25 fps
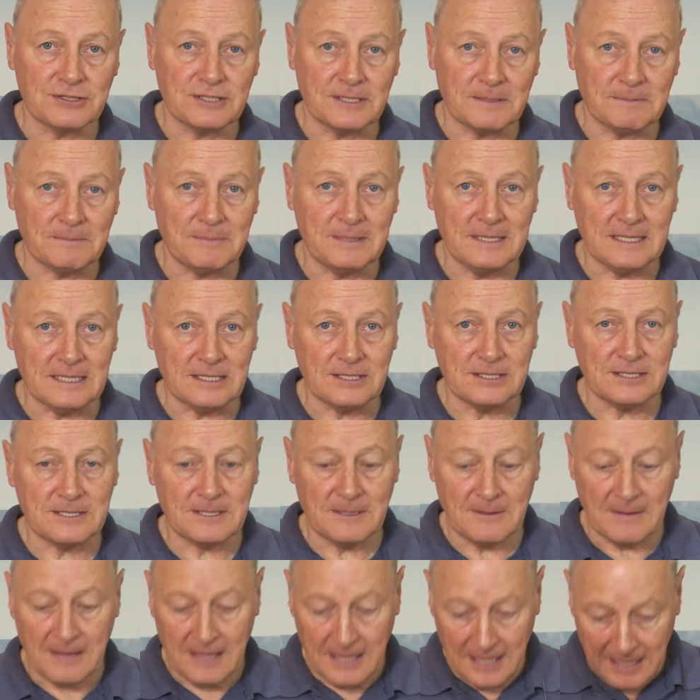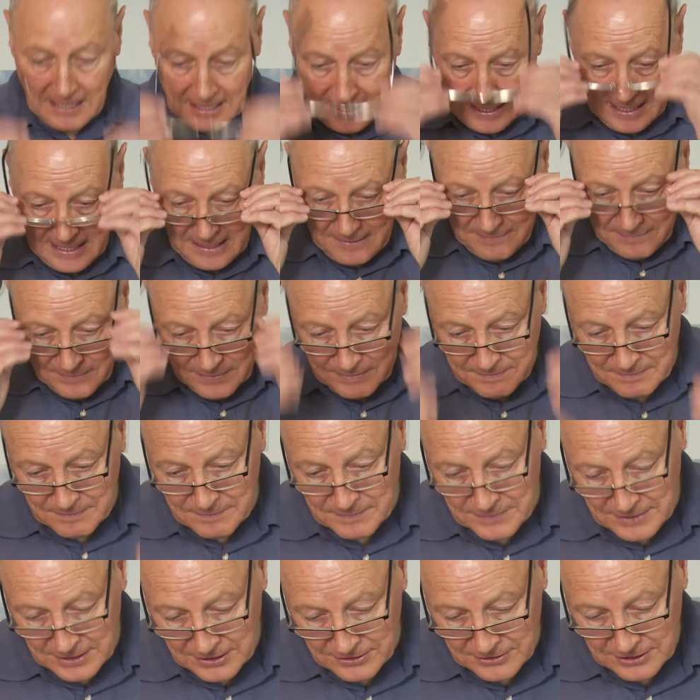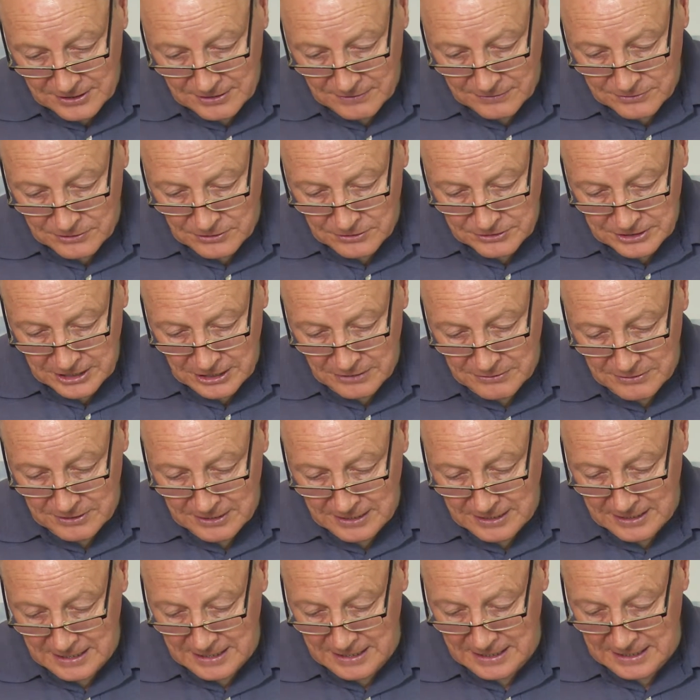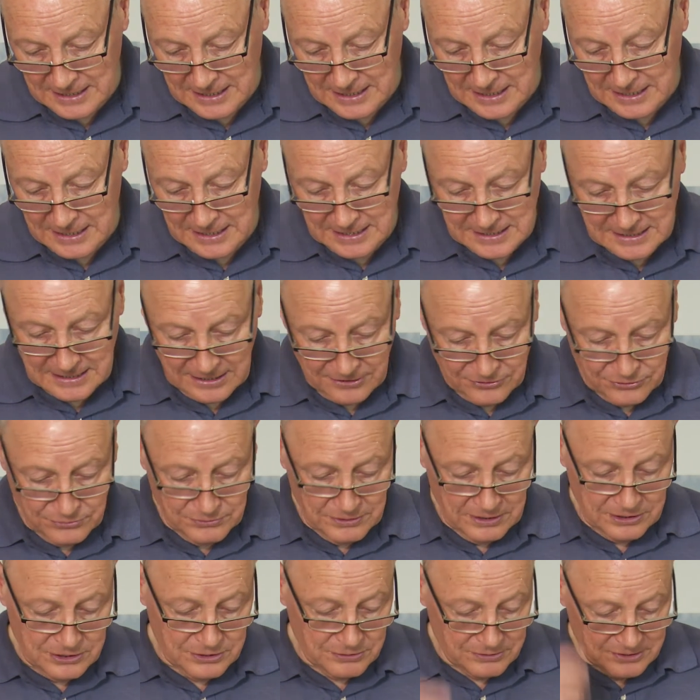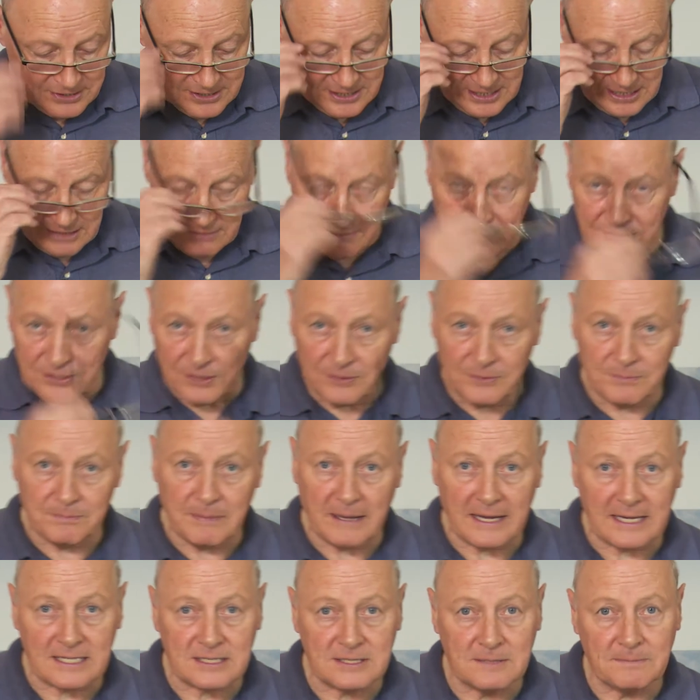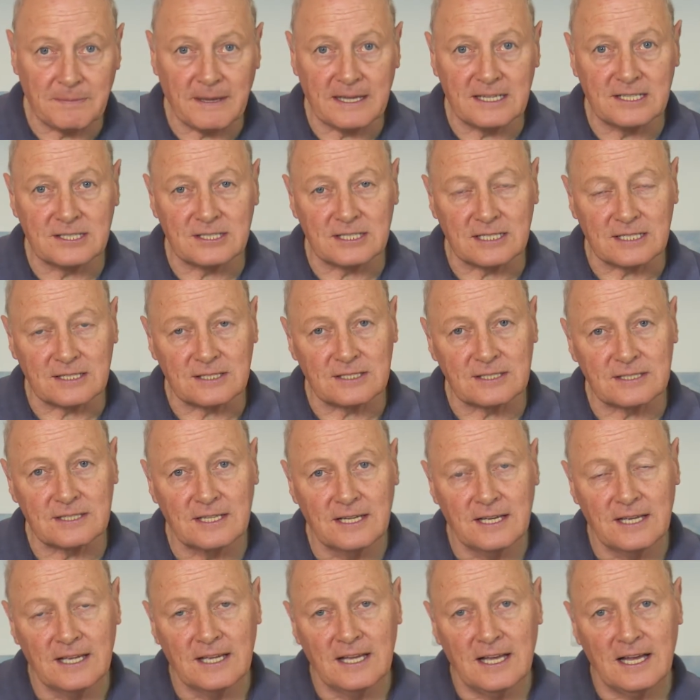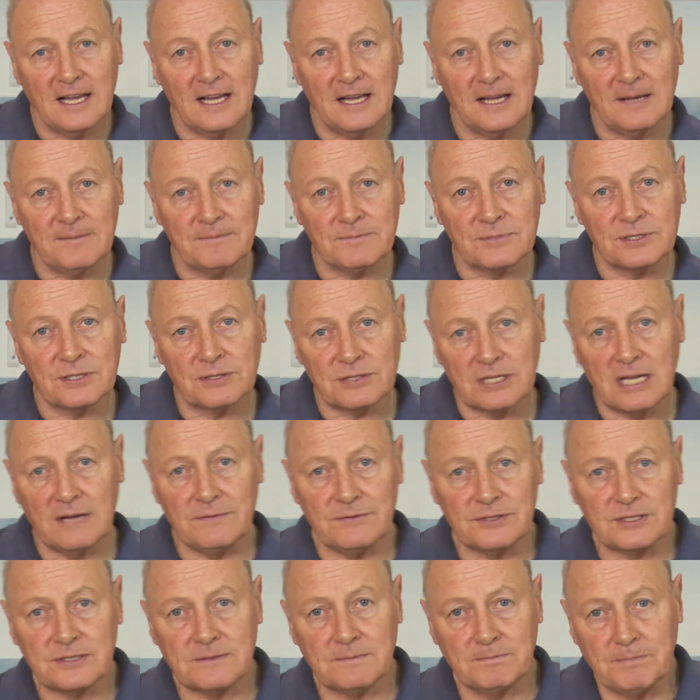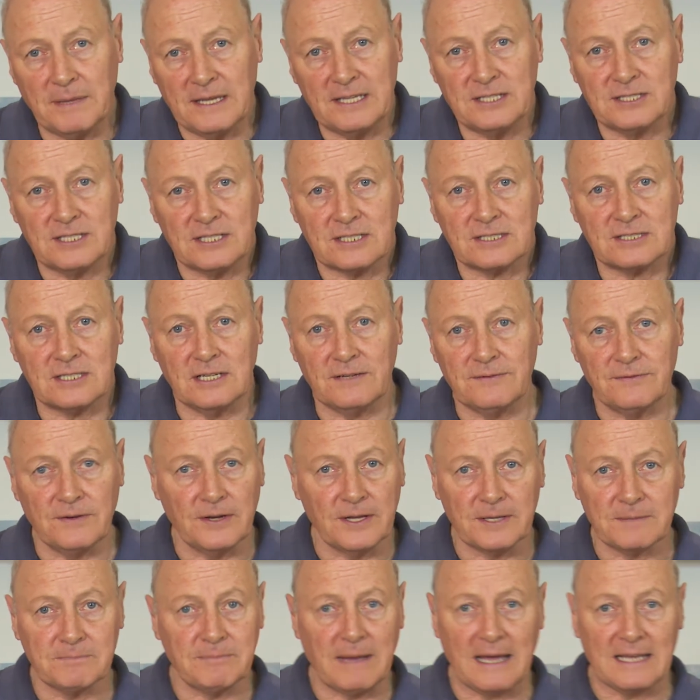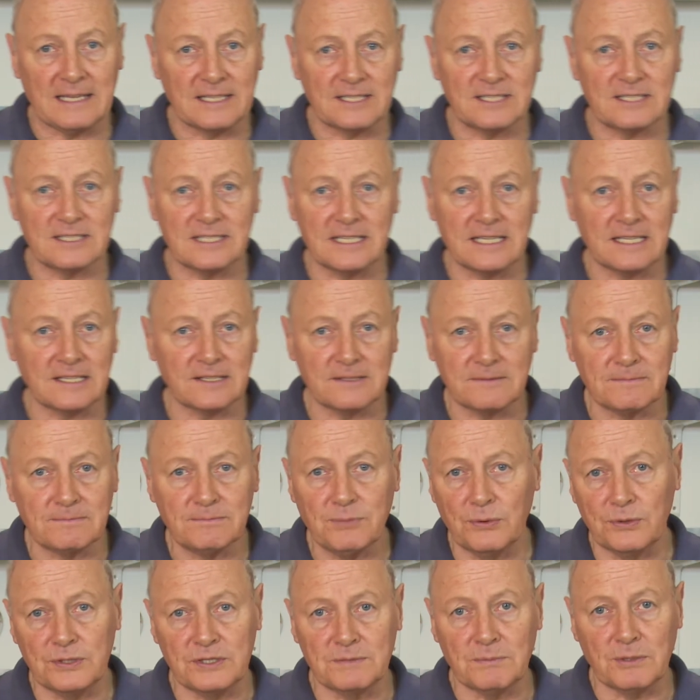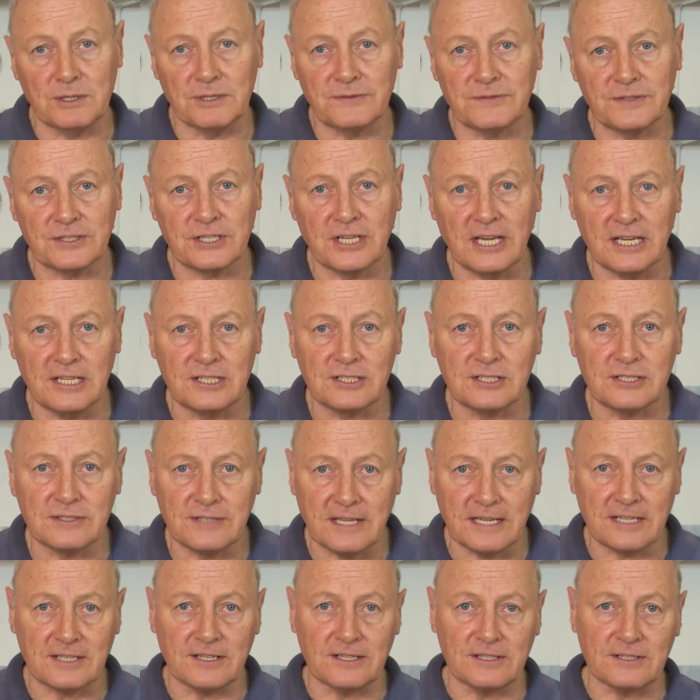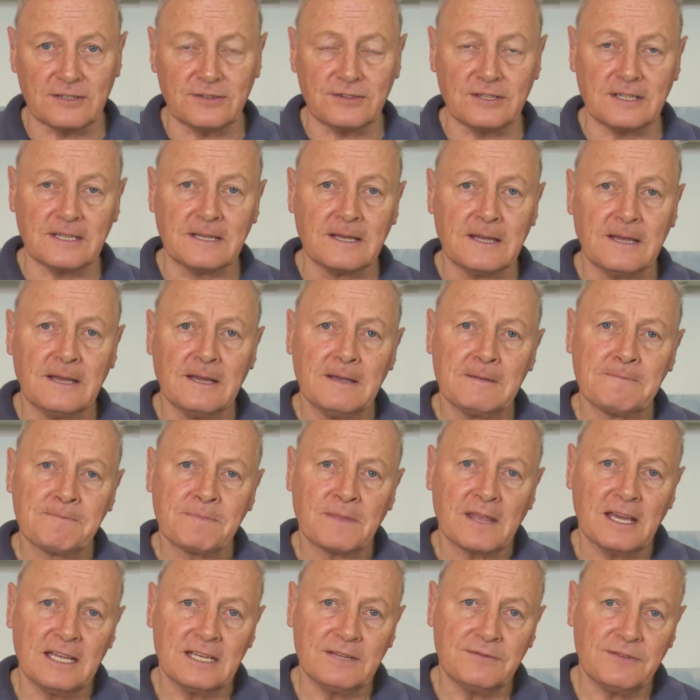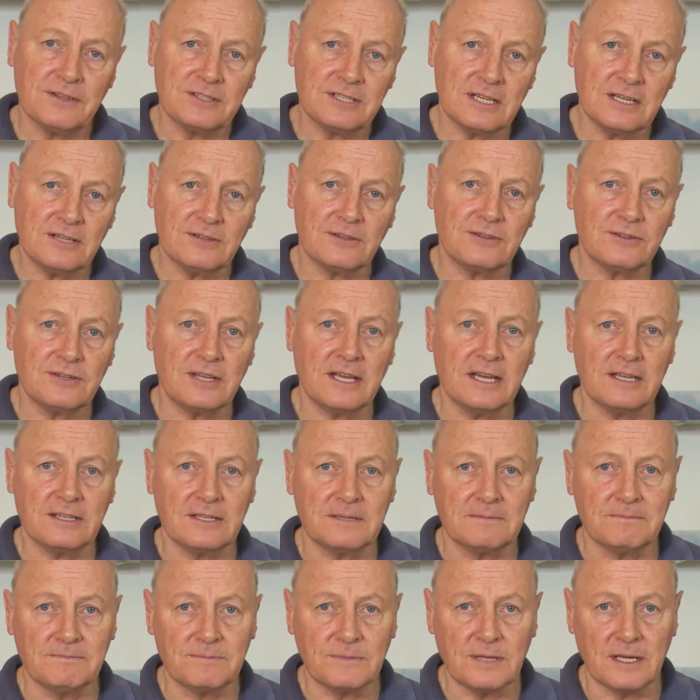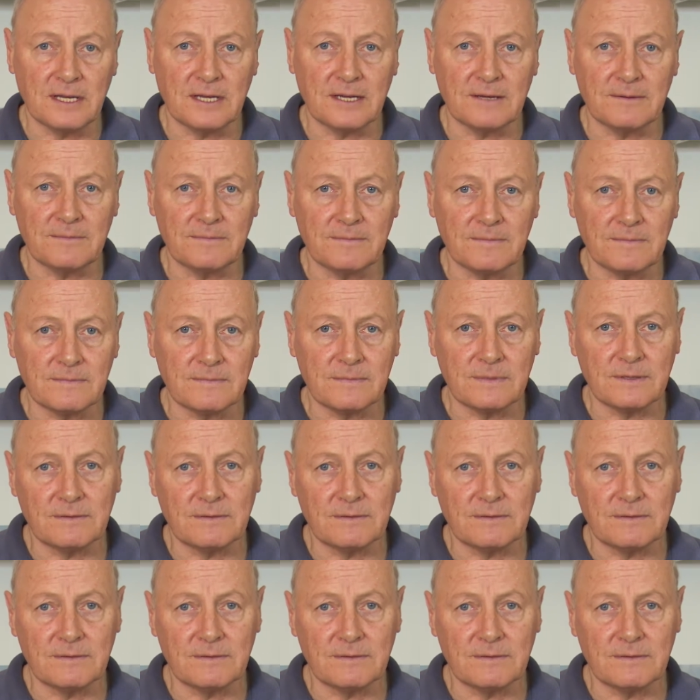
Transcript: piece. The other thing I've got going is I thought I'd do a series on back to basics. So covers basic stuff like ballasting and point modification, that kind of thing. And if there's anything there that